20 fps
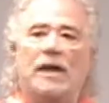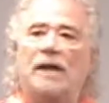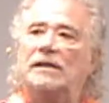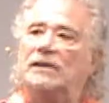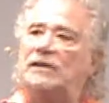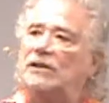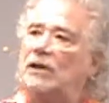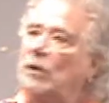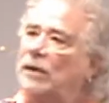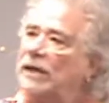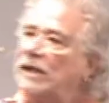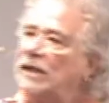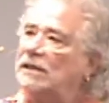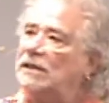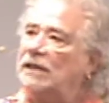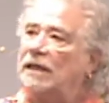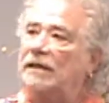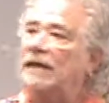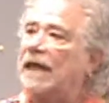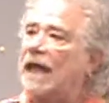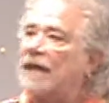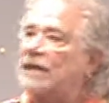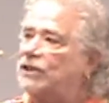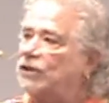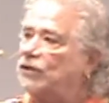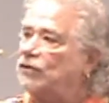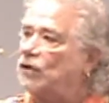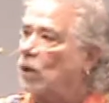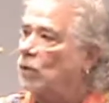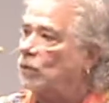Okay, so he's, in
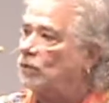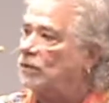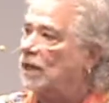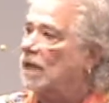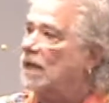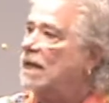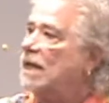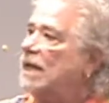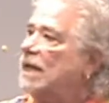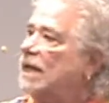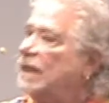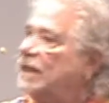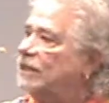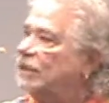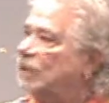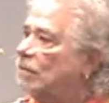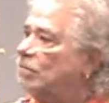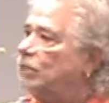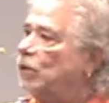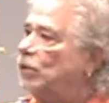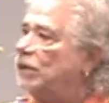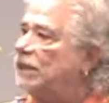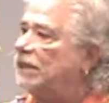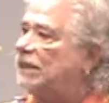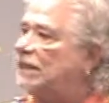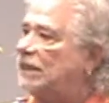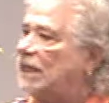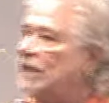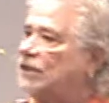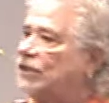case you don't, he's a
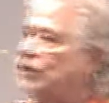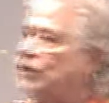Buddhist